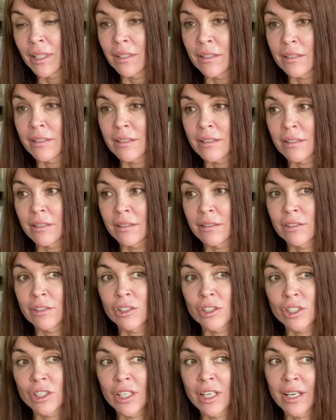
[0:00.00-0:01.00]
because
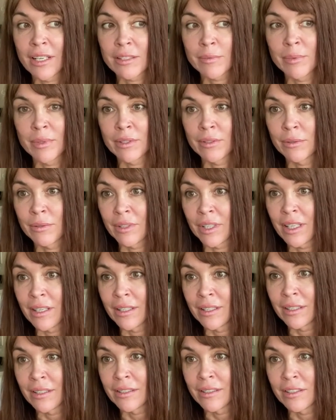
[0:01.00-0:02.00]
she has been doing
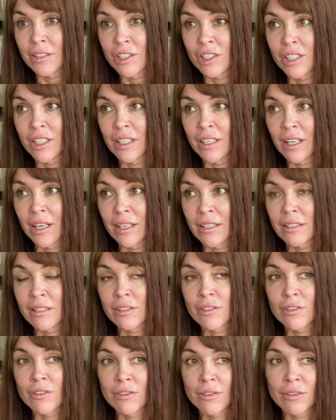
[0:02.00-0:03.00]
art and she
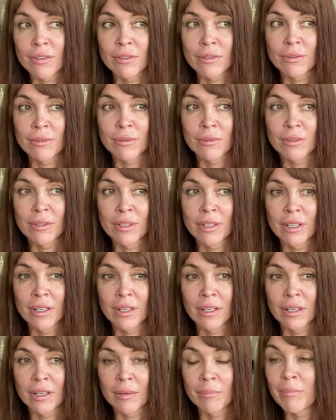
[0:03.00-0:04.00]
has no
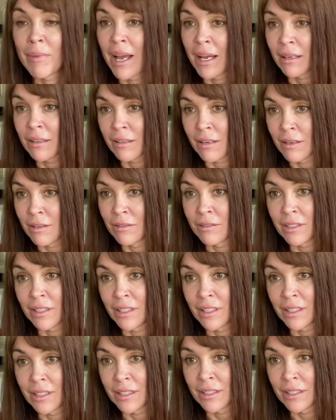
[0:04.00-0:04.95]
background in